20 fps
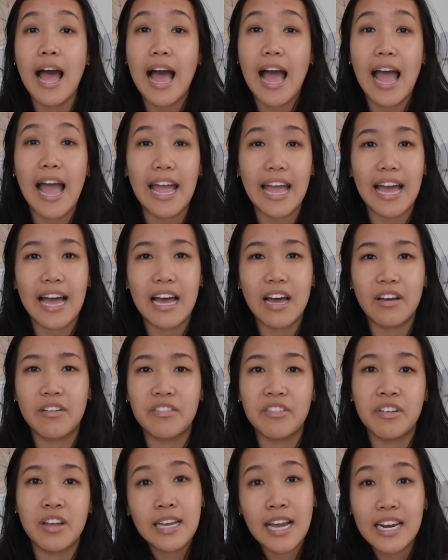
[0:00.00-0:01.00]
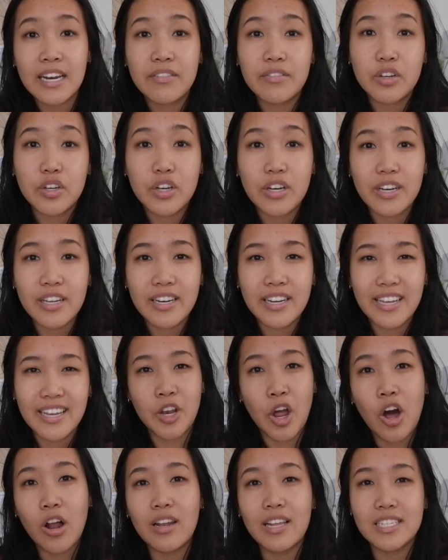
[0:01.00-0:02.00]
I have kind of good
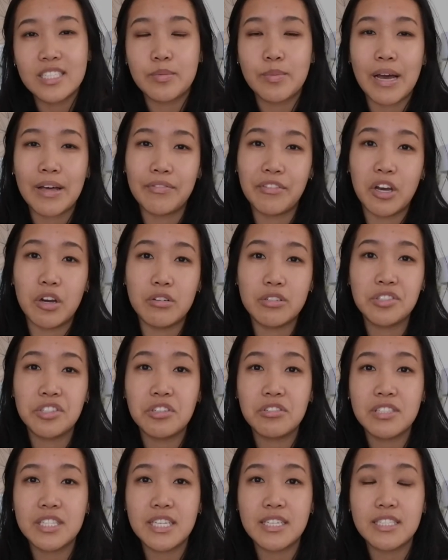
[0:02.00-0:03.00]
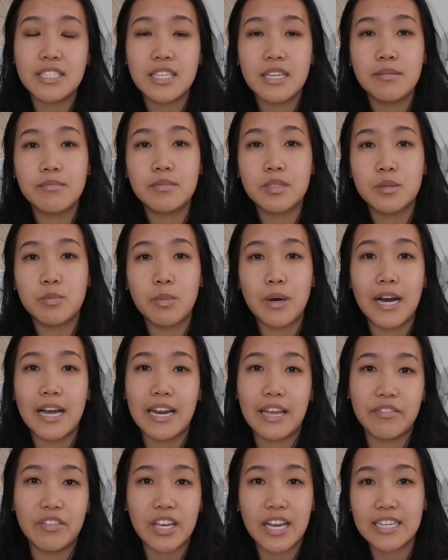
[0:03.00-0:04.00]
knowledge about those two systems, but
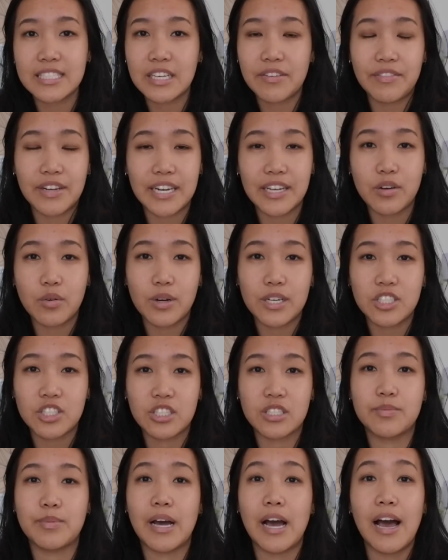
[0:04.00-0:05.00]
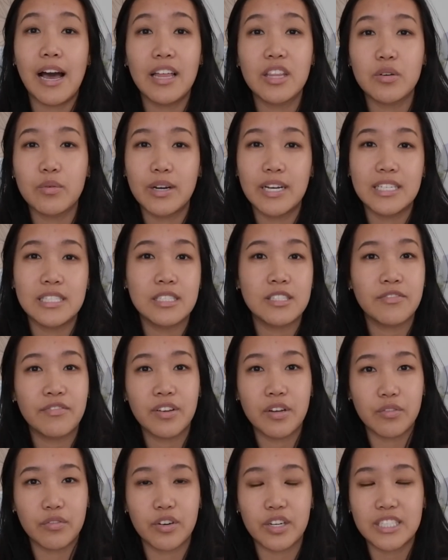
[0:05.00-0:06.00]
if you guys have any questions about other ones,
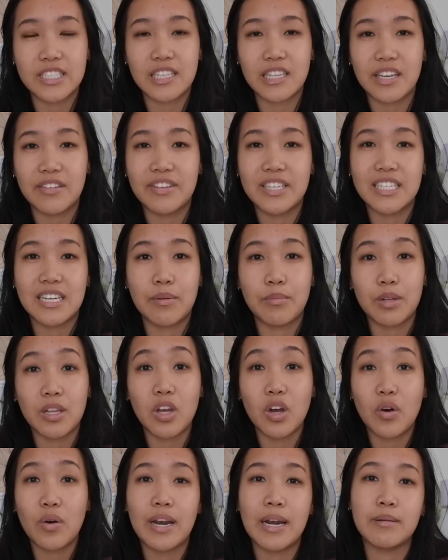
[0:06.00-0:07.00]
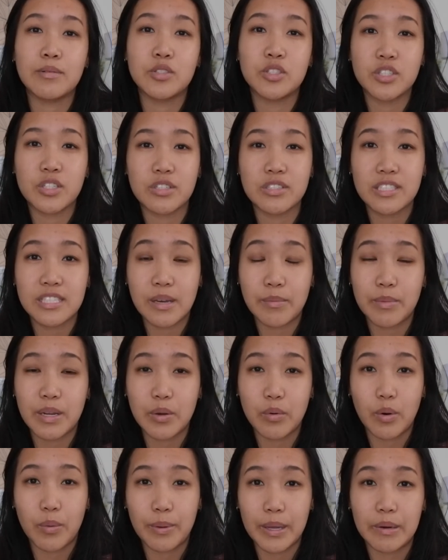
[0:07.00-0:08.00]
feel free to leave it down below and I'm sure somebody
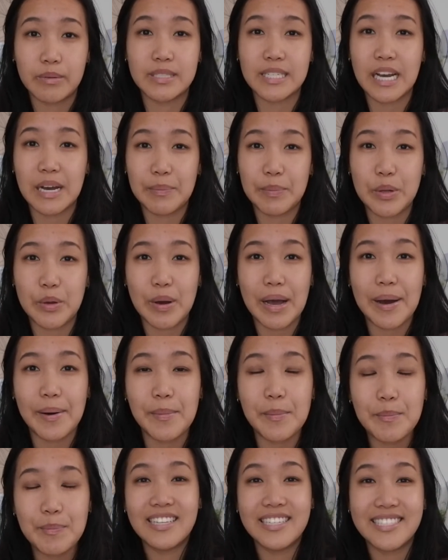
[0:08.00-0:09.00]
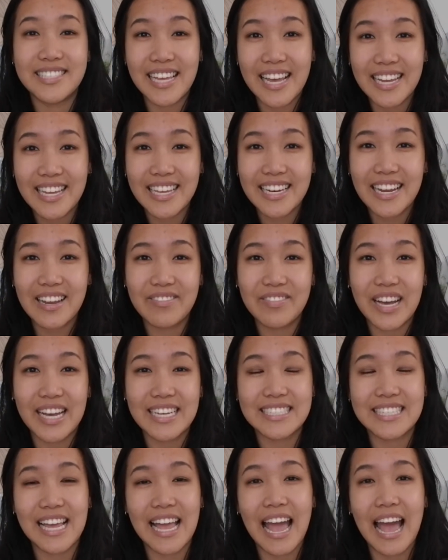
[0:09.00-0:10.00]
will be able to help you out. The second
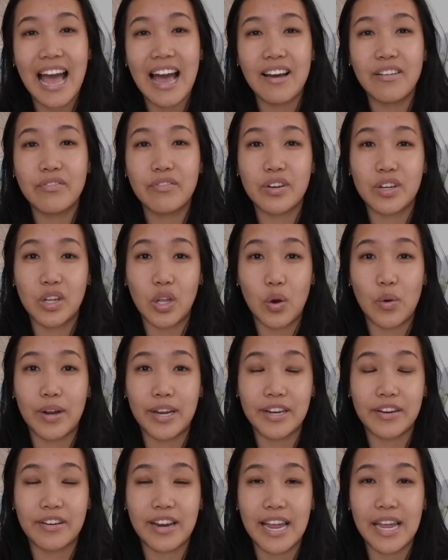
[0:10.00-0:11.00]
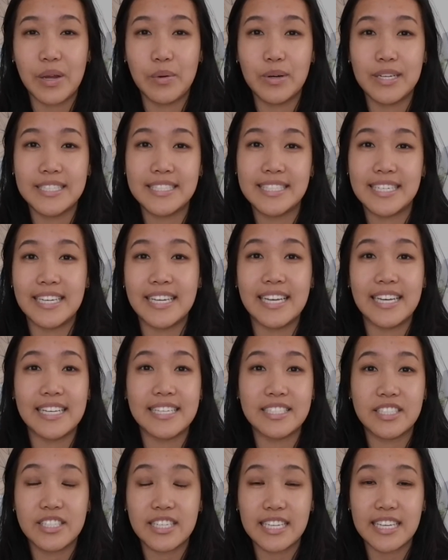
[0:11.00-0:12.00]
advice I have for lowering your A1C
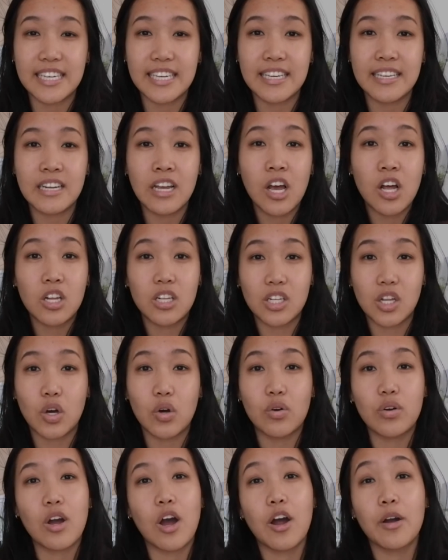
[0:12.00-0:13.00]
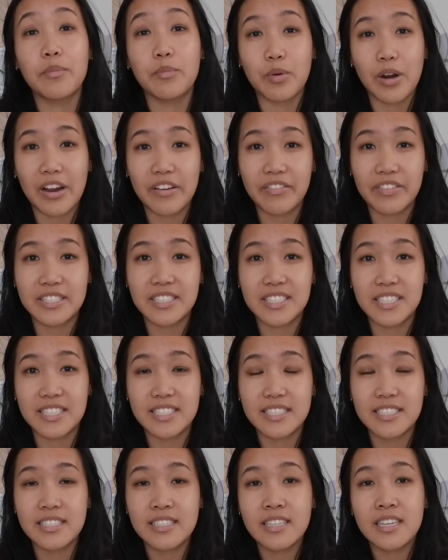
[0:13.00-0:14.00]
is to eat low carb
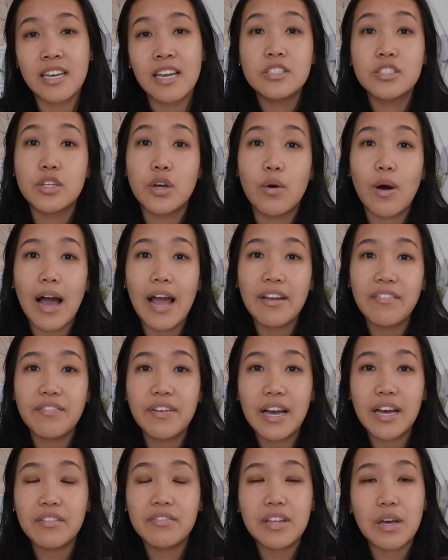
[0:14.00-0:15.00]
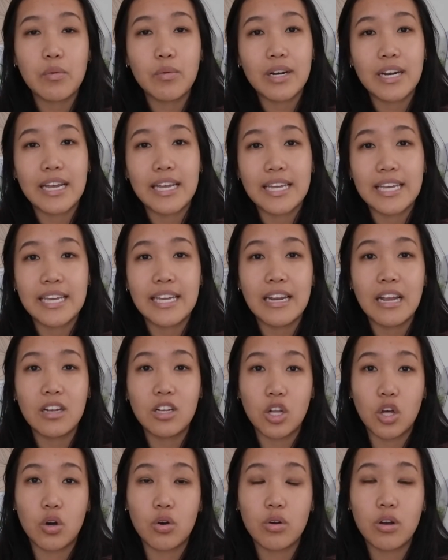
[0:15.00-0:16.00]
breakfasts. So I found that when I eat a
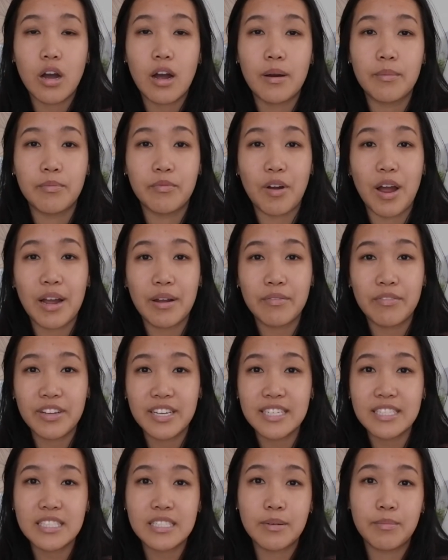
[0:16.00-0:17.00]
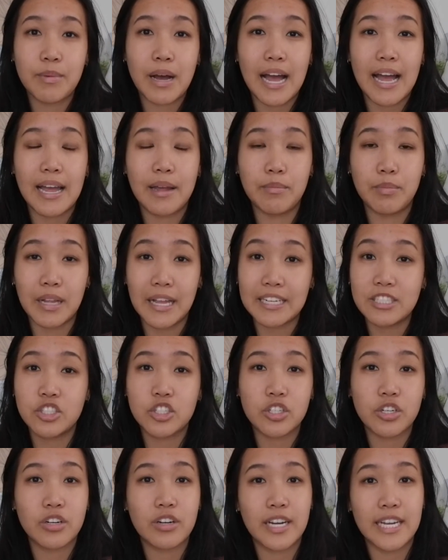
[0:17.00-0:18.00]
low carb breakfast, my blood
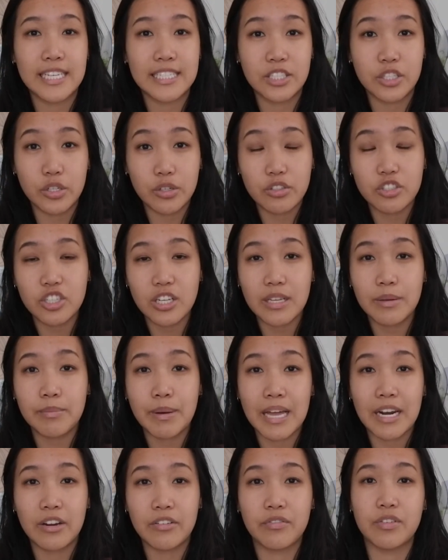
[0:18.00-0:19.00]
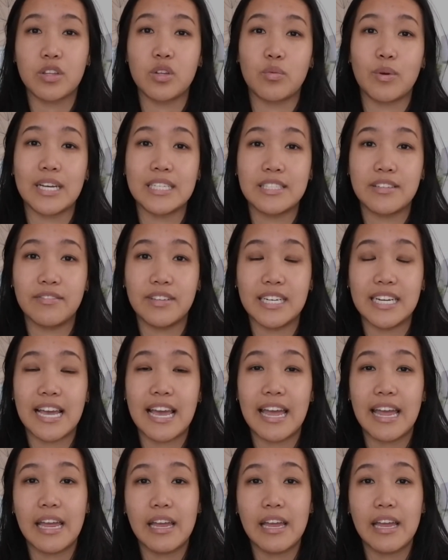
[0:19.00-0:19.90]
sugar is usually better for the rest of the day.